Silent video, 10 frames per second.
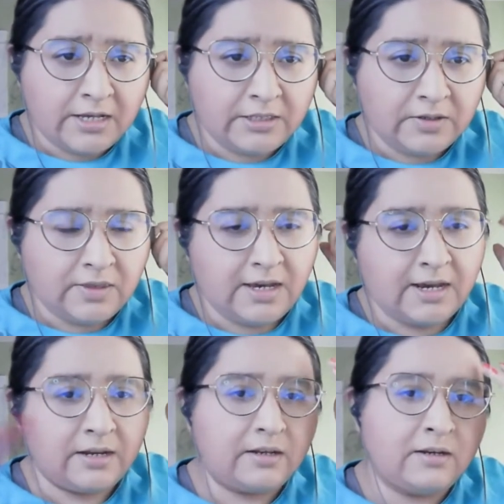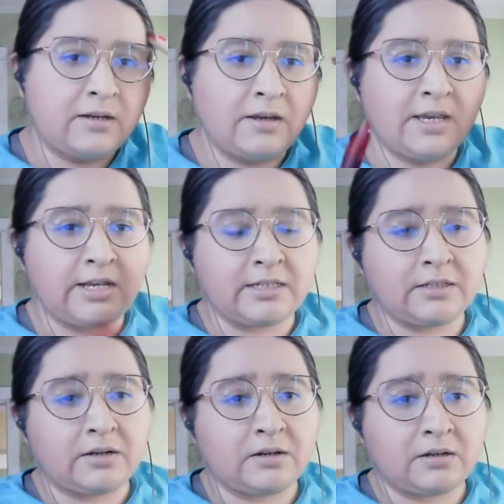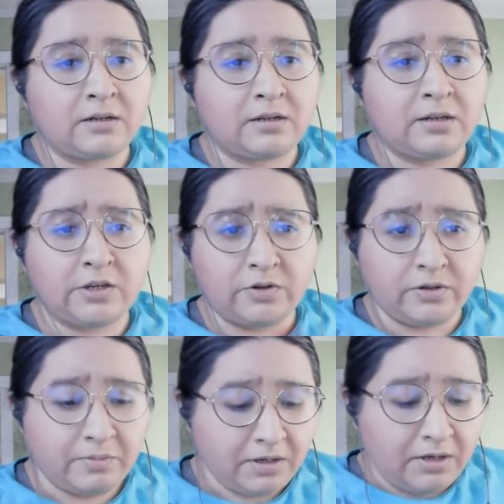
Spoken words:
so that is on YouTube.